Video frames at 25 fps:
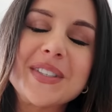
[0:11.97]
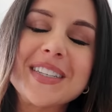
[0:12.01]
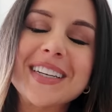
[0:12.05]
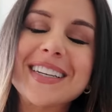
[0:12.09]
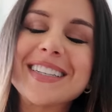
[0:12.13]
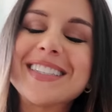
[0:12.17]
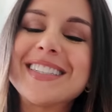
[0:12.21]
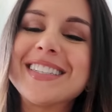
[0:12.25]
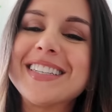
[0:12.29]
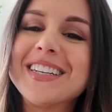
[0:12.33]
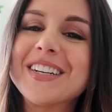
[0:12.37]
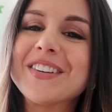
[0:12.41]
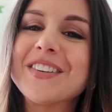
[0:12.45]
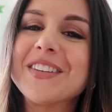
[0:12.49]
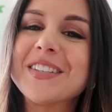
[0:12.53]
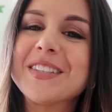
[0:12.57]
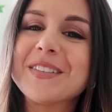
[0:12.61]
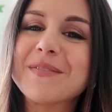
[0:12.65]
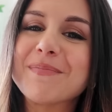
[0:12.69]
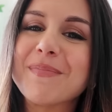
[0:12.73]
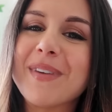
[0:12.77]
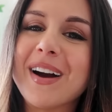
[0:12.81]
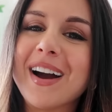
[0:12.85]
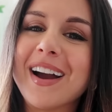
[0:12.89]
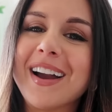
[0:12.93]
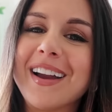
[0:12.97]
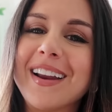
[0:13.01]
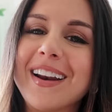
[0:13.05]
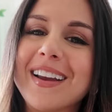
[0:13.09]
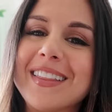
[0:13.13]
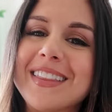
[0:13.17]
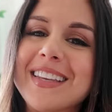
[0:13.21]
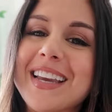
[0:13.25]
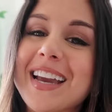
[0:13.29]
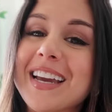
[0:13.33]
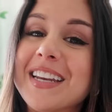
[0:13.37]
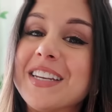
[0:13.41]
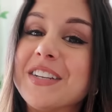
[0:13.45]
It's like a series of mine
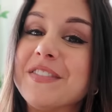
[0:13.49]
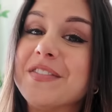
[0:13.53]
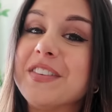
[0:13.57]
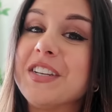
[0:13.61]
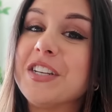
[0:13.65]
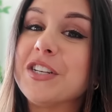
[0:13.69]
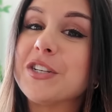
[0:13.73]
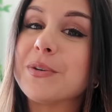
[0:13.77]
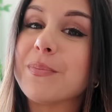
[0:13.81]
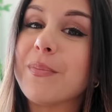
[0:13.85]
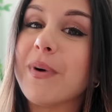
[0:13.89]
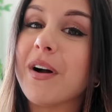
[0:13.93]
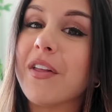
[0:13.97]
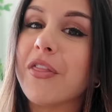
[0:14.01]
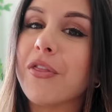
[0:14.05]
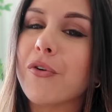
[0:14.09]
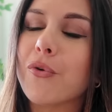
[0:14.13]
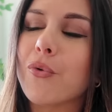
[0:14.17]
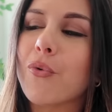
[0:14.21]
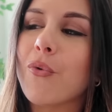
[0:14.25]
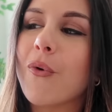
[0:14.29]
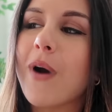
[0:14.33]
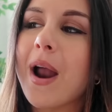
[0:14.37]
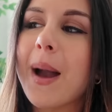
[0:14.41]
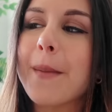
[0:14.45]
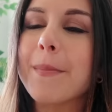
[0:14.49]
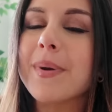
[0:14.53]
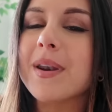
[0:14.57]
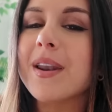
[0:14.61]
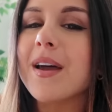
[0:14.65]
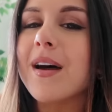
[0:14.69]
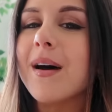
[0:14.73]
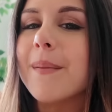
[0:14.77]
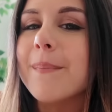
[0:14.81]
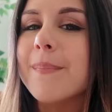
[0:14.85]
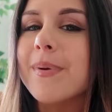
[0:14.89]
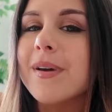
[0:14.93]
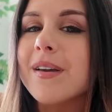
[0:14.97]
at the end of each month,
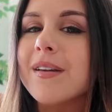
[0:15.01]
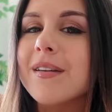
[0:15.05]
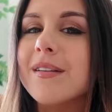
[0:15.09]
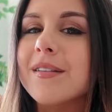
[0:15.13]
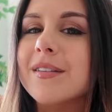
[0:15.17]
wrapping up,